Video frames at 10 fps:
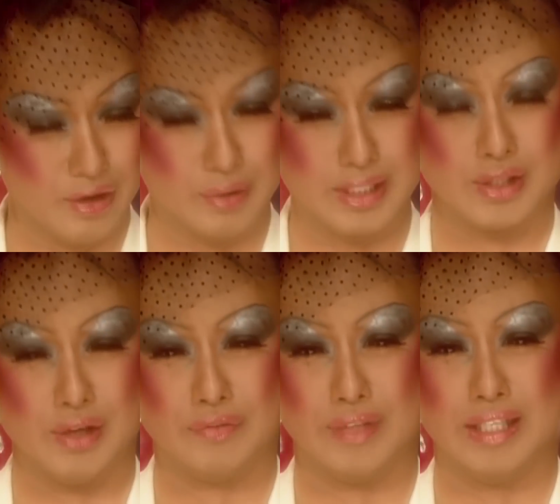
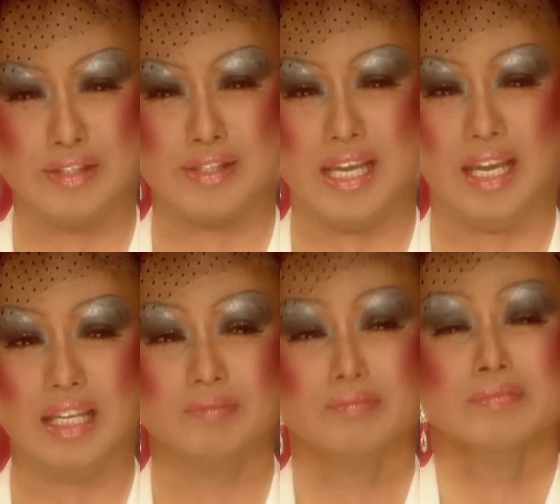when
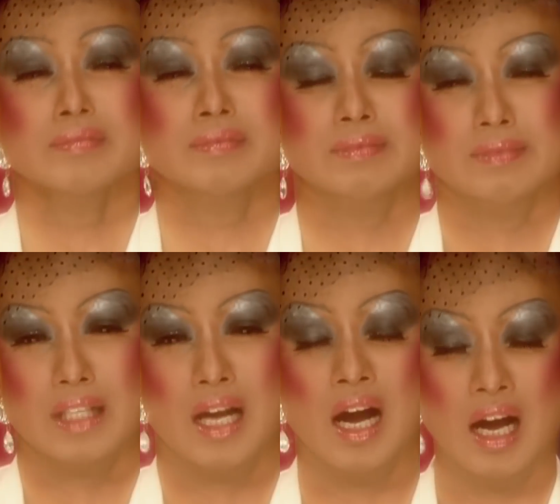Ongina in the
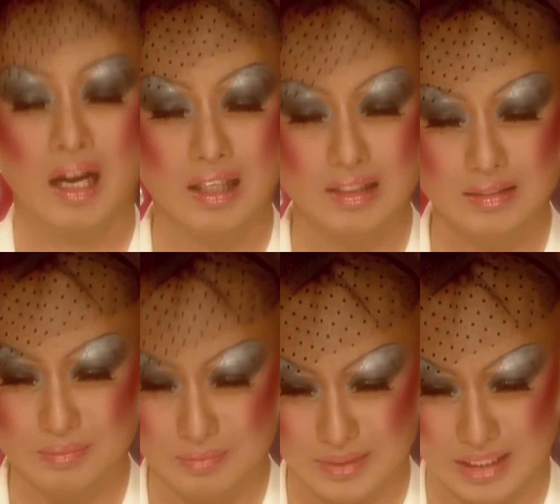first season
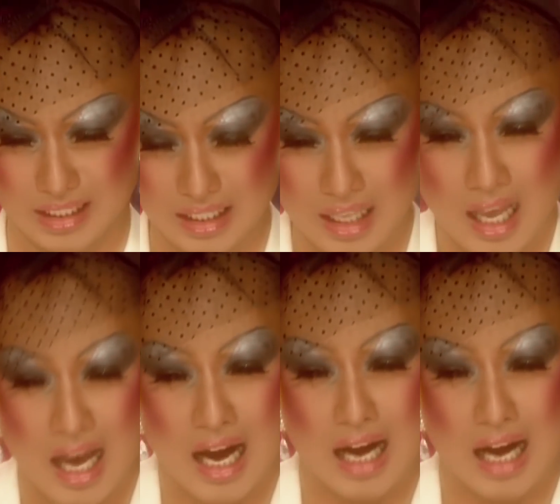revealed her health